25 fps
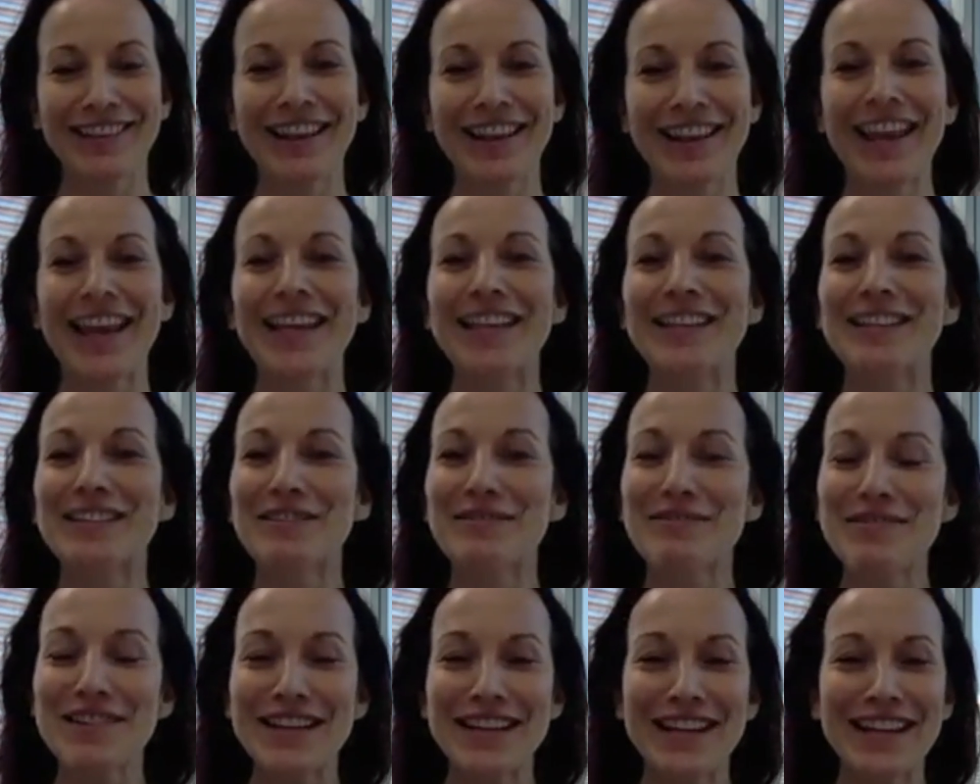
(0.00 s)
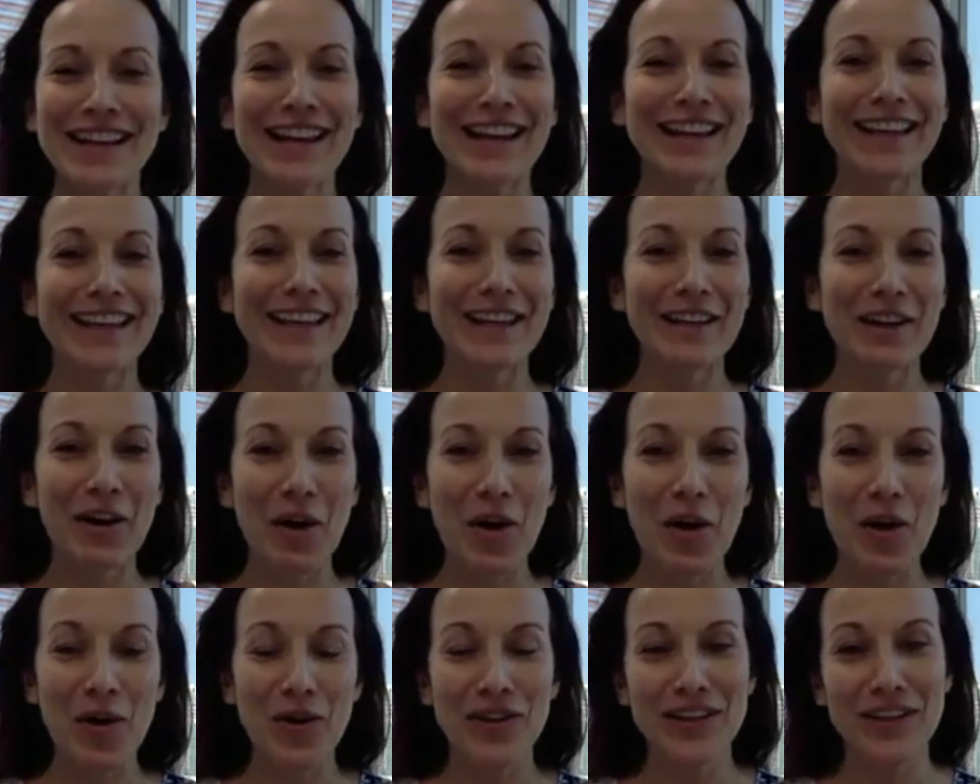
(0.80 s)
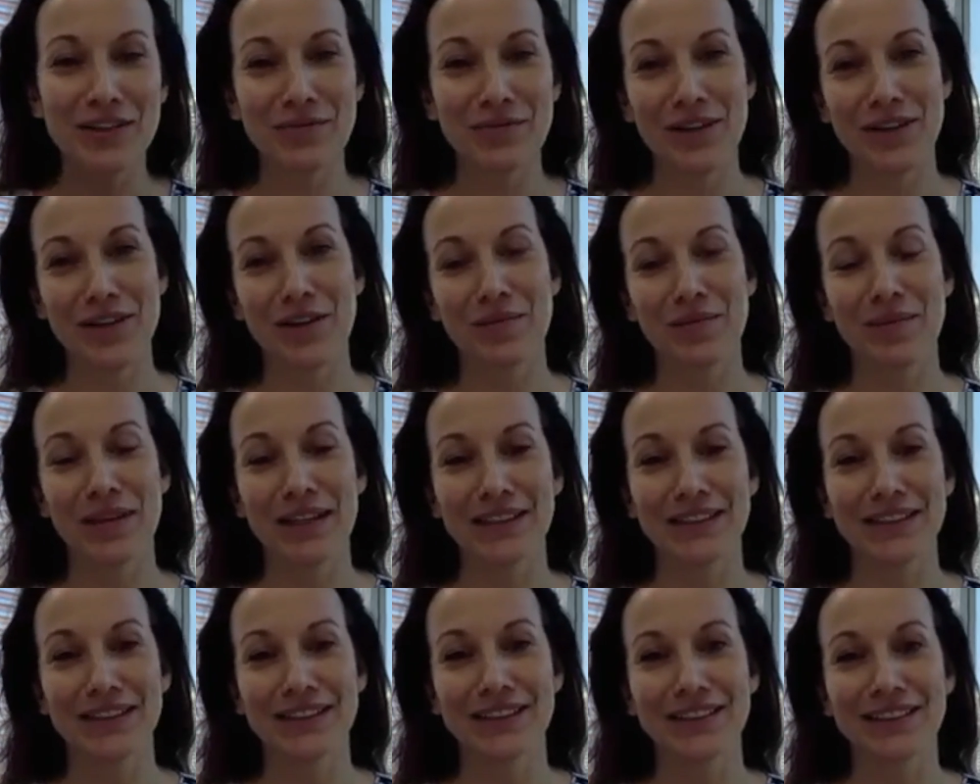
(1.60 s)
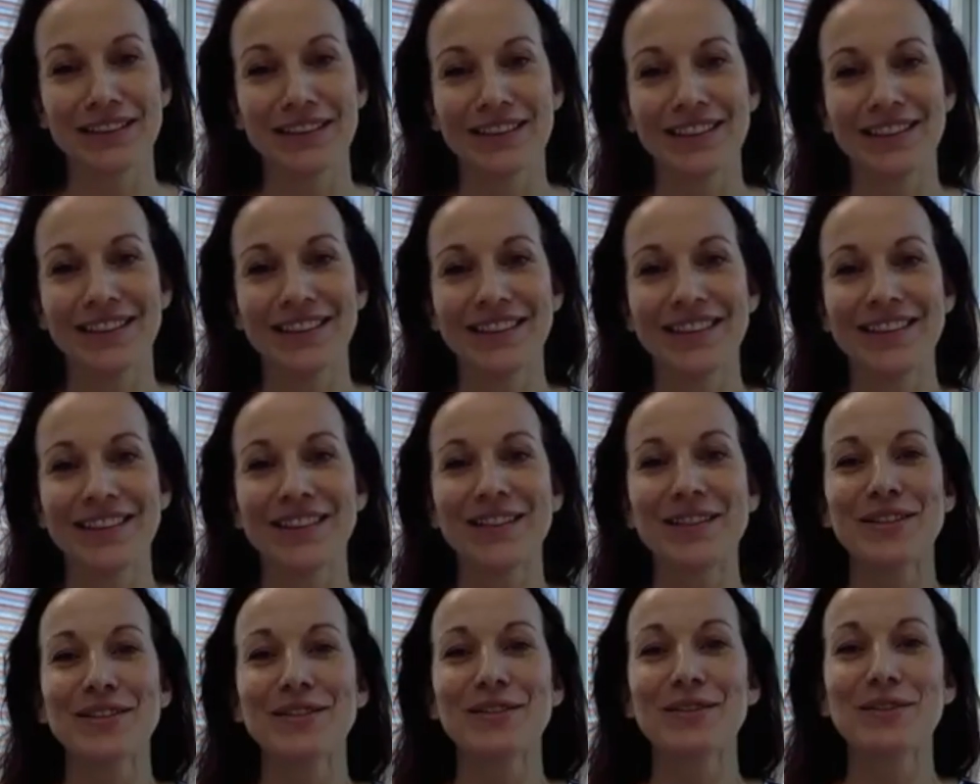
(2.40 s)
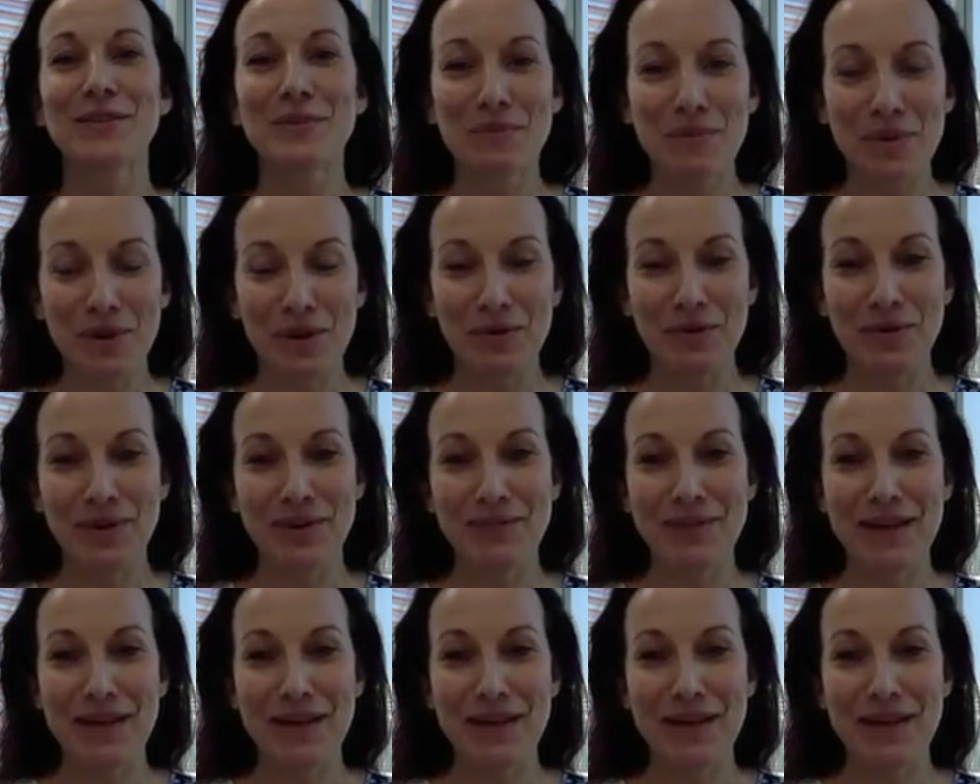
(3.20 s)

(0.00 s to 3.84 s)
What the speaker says: And really, I can only recommend to work with